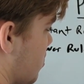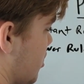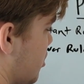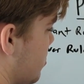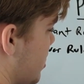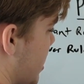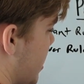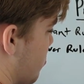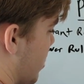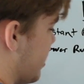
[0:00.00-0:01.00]
to the
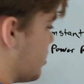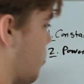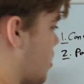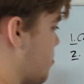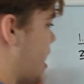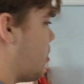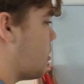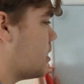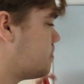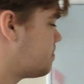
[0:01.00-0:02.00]
n minus 1 power.